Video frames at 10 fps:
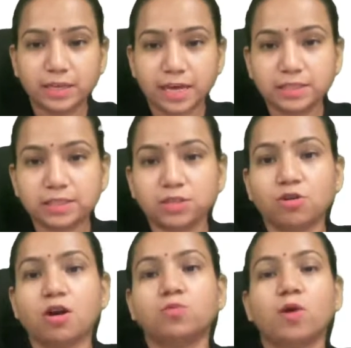Yes,
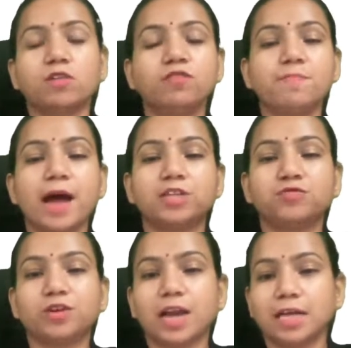your one of the batch
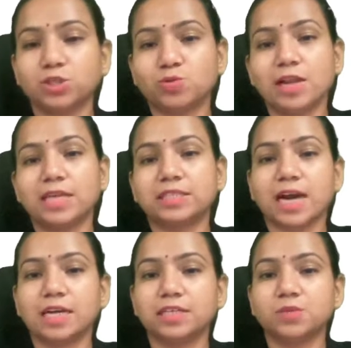for class 12 has
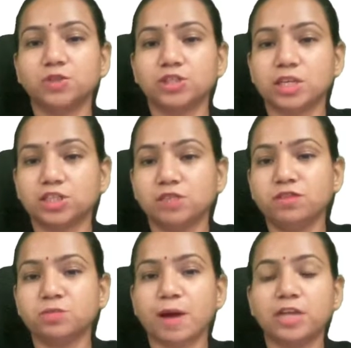started, which is
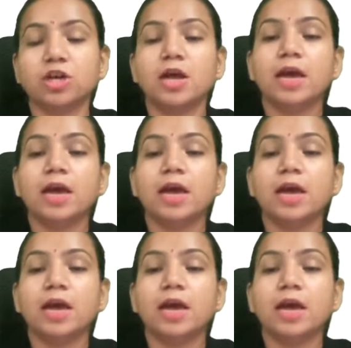Achievers batch.